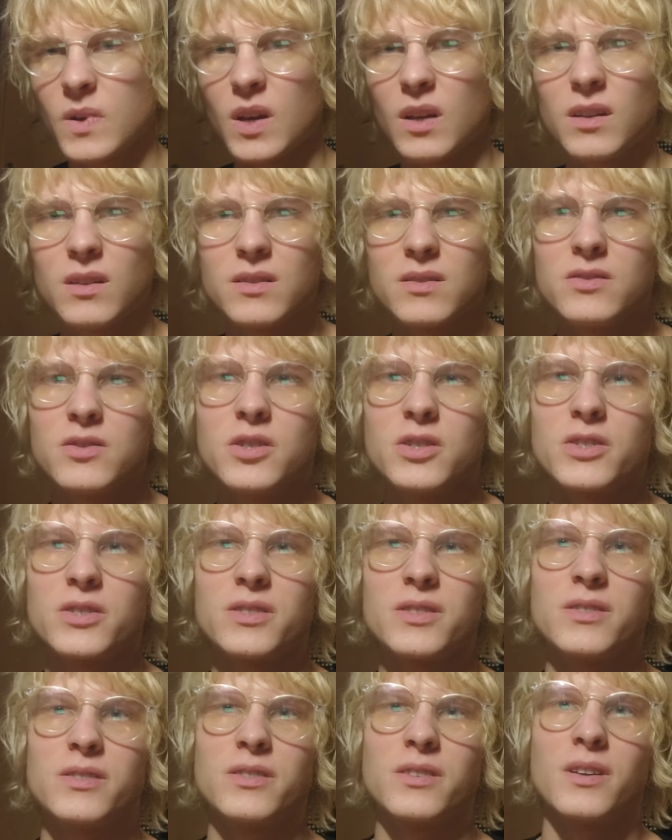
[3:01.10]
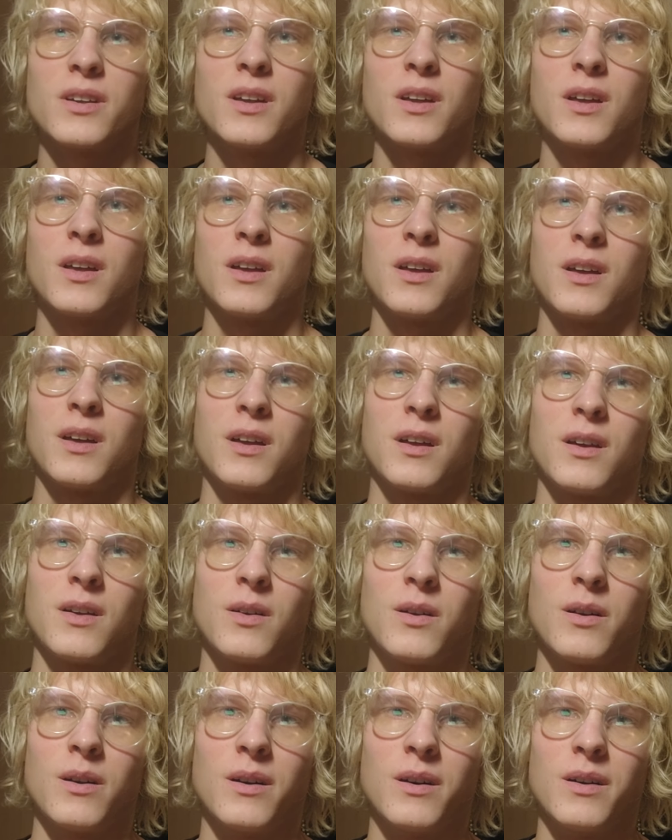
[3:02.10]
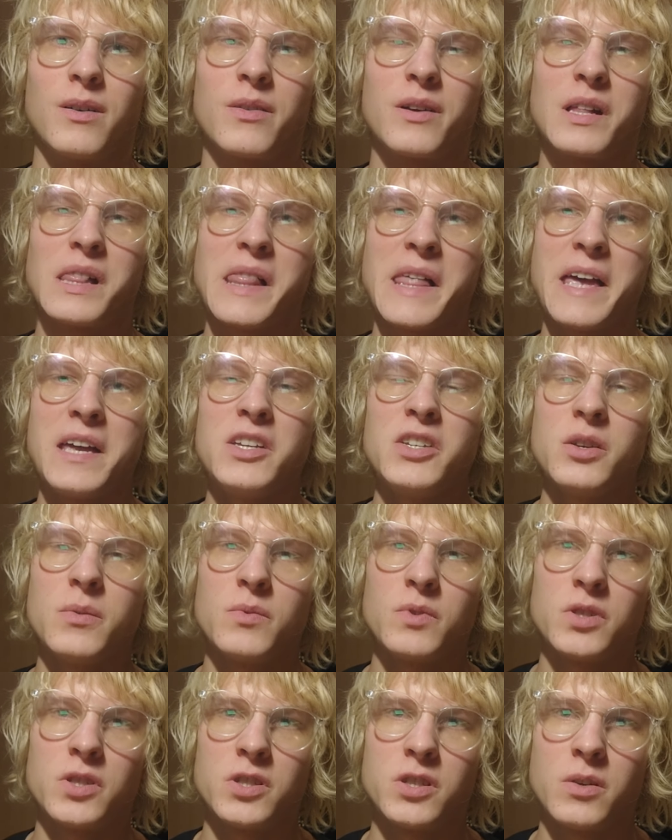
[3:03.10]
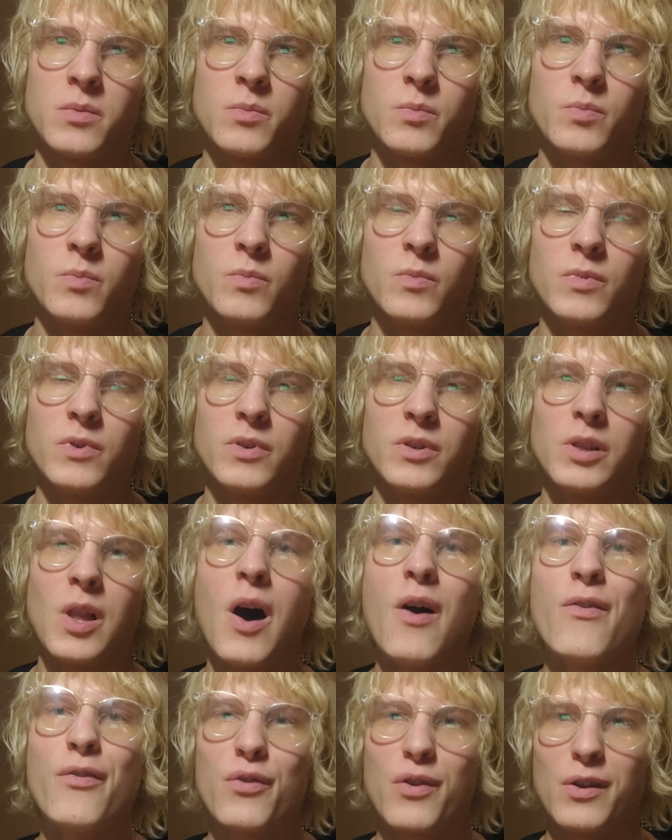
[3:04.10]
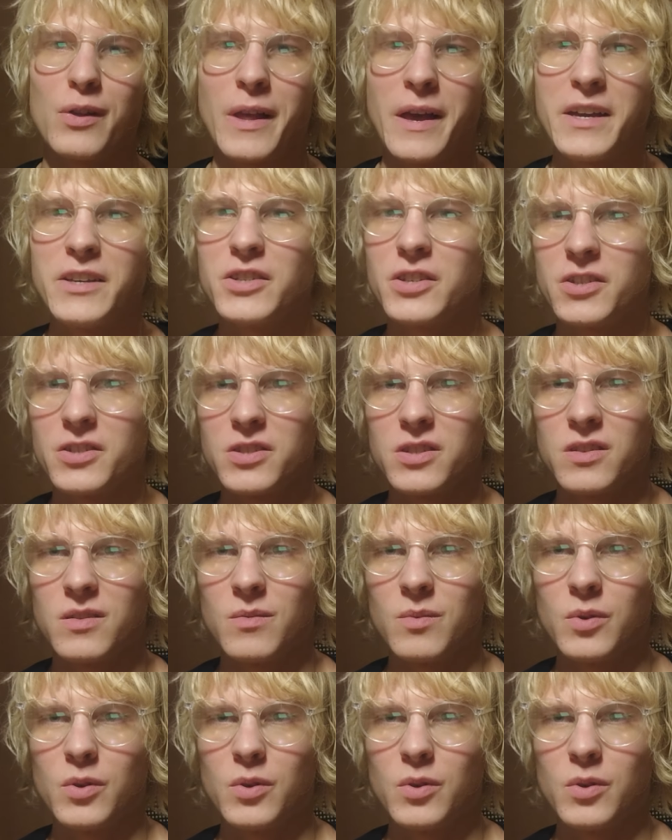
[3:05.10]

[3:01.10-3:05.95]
it is just relationship, love relationship,